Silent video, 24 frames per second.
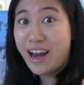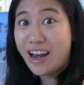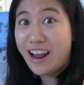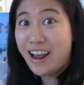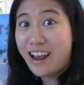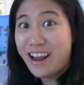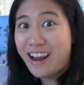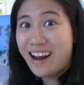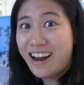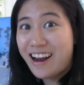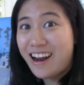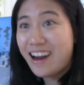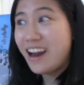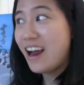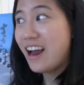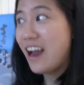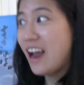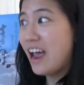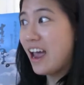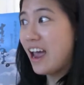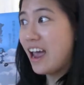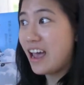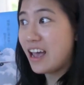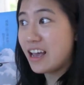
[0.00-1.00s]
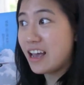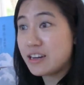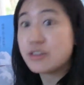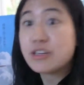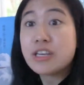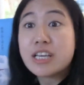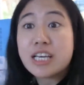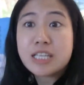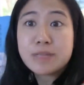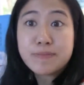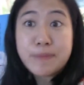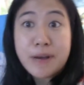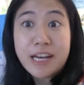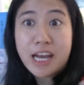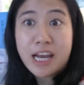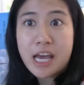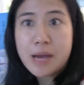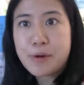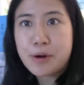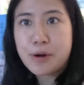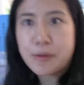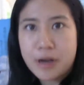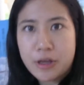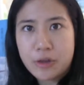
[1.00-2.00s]
here. And he's my
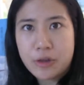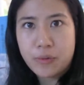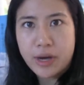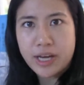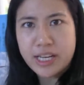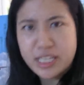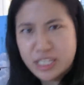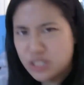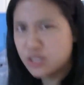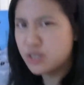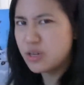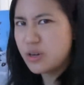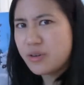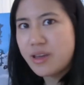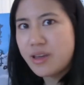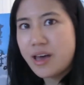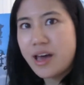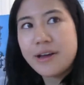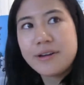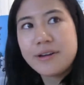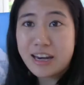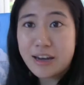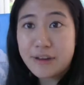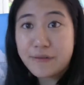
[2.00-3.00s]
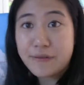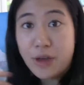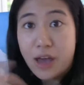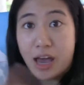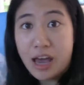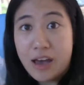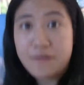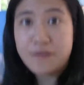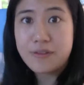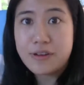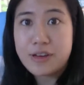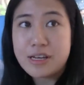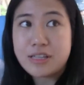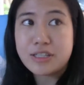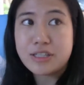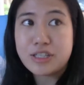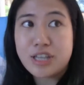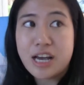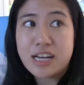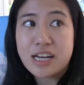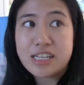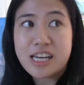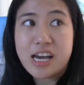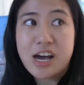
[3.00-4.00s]
neighbor, by the way. Did you know that? if you haven't
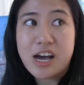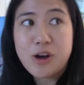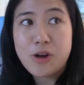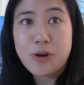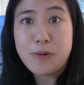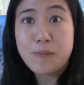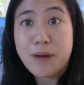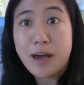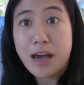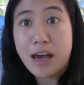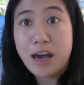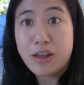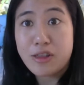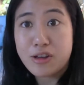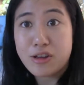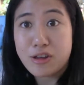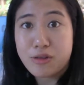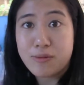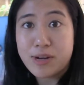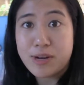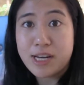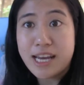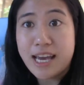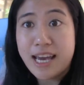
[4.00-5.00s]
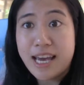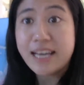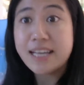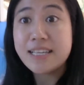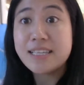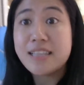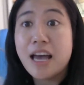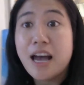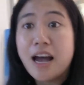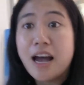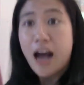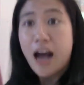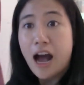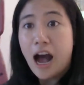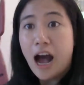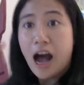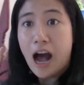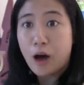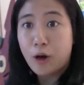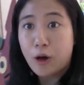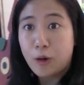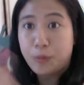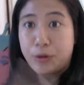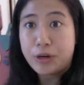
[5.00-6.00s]
checked out my other 3 days,
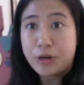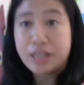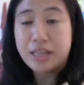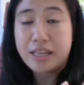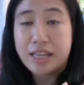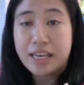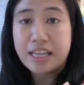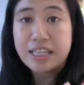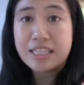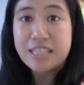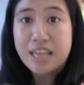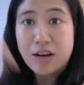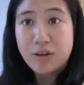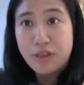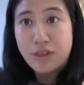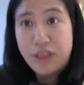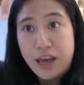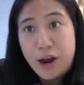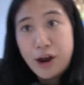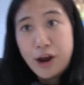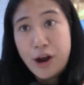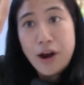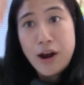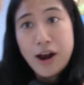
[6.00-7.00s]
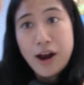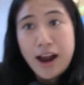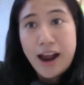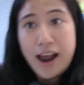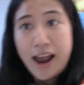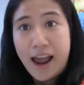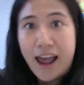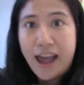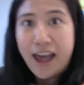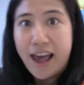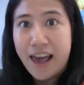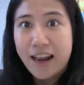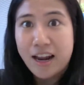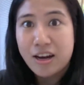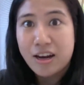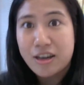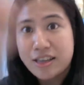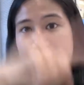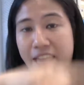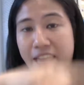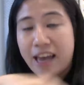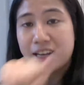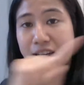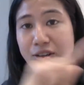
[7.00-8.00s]
I'll put a link down there and on the
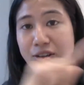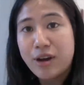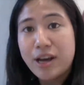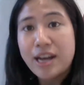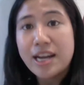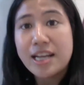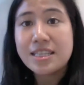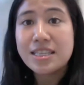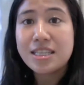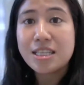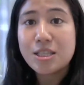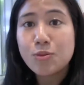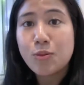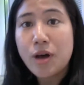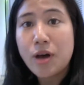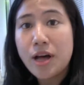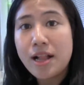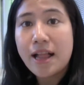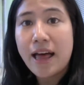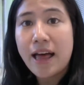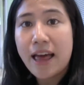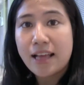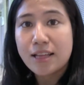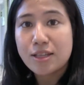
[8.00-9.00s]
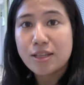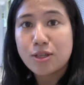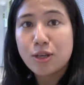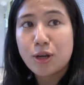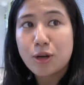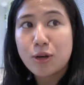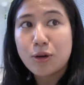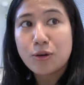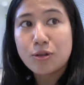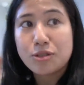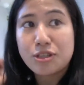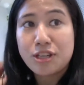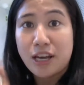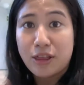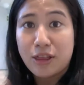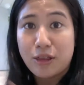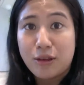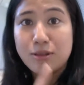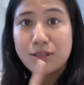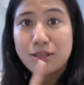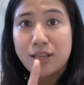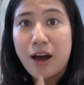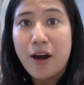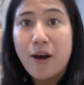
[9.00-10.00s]
end credits as well. And so check
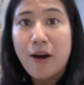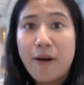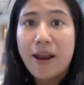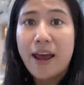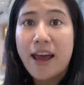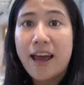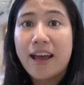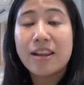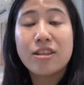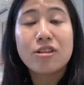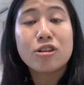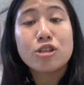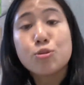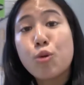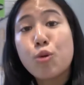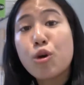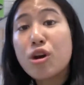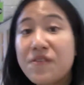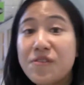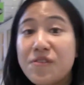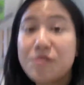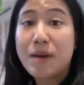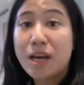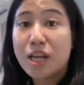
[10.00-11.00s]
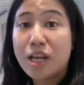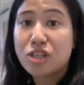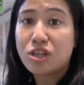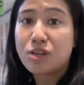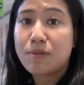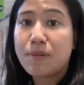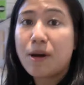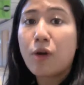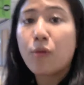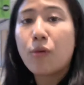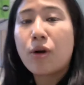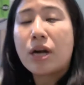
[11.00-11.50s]
those out. And there's more information about where